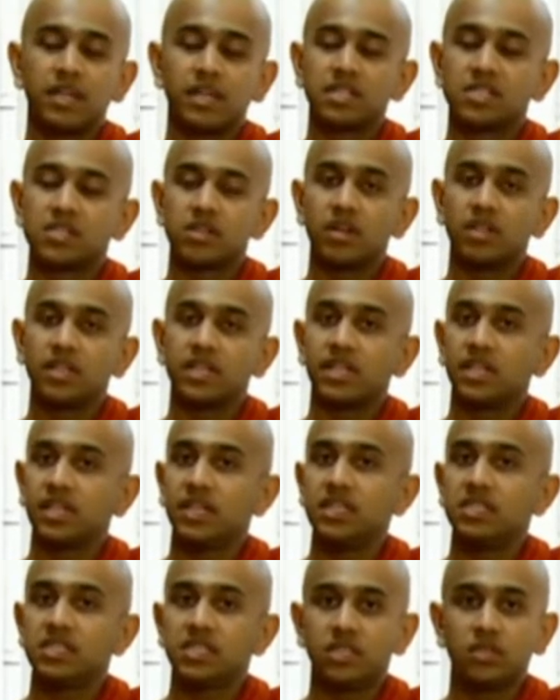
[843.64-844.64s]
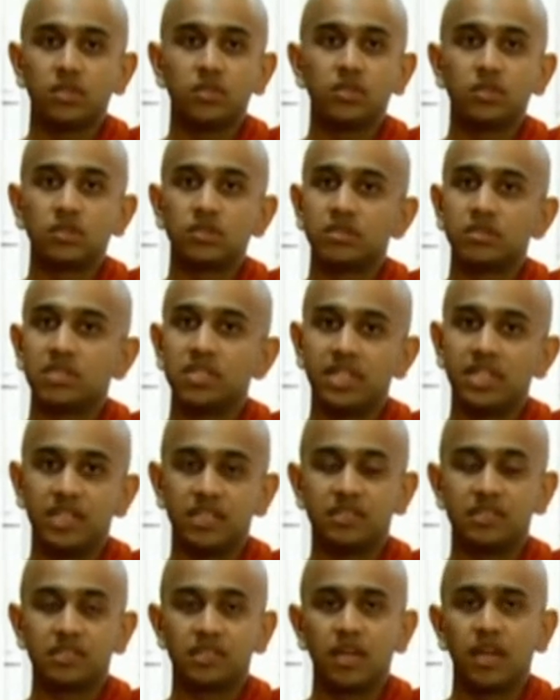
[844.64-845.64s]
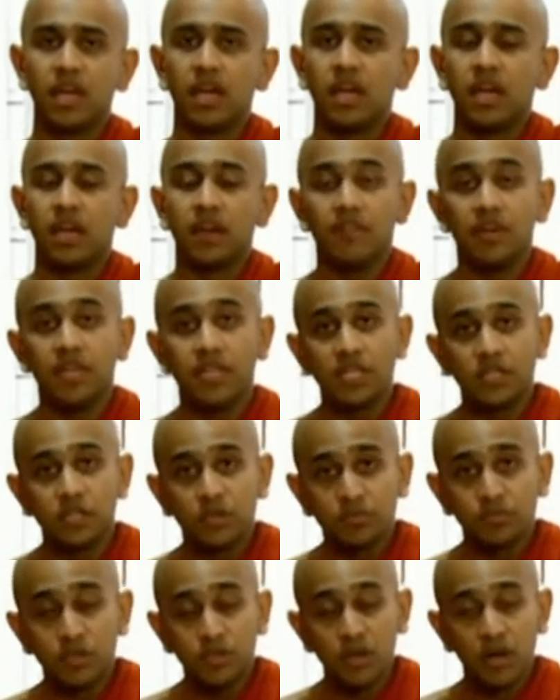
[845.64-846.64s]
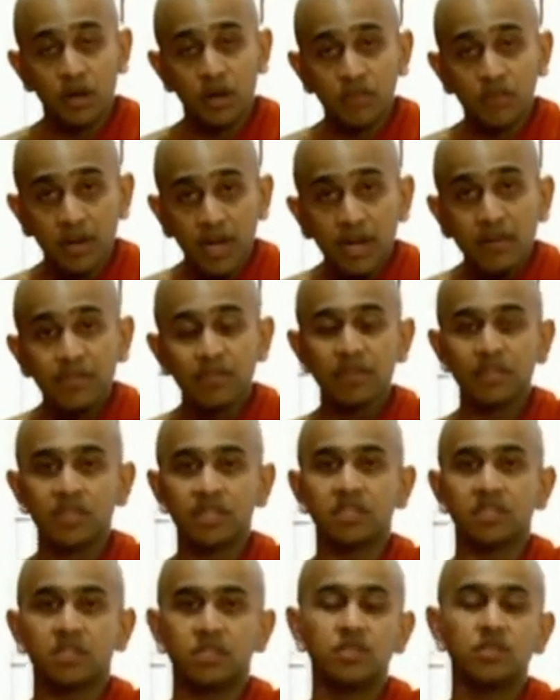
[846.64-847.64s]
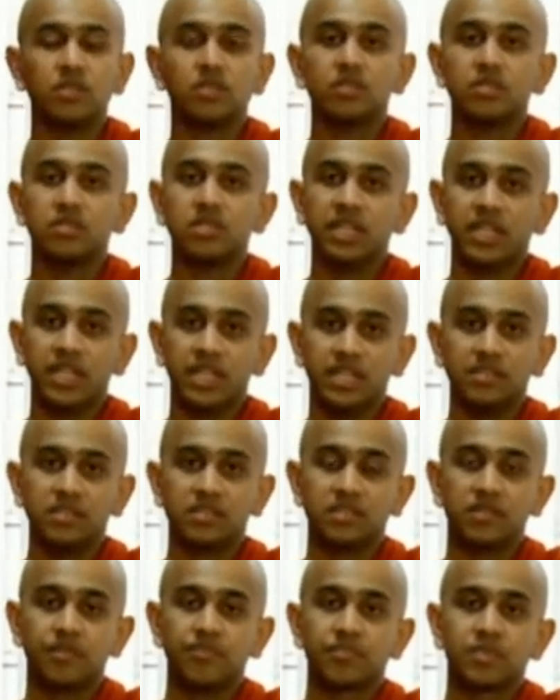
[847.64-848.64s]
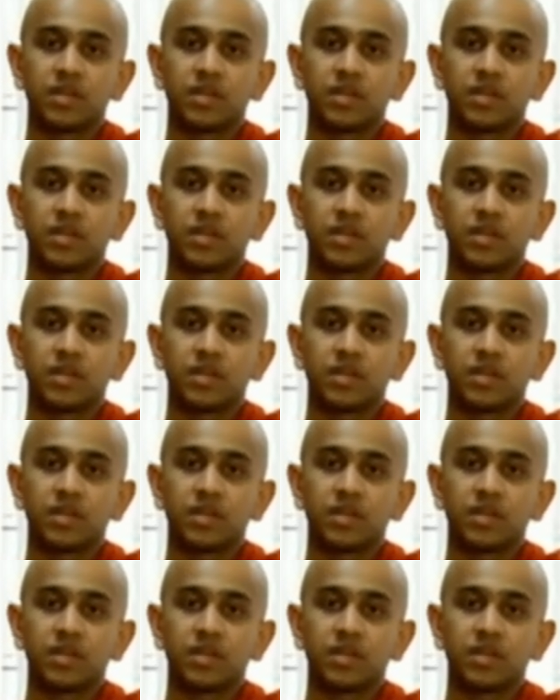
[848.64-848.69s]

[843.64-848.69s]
it's not easy to do good deeds. We need to put a lot of effort to do good deeds.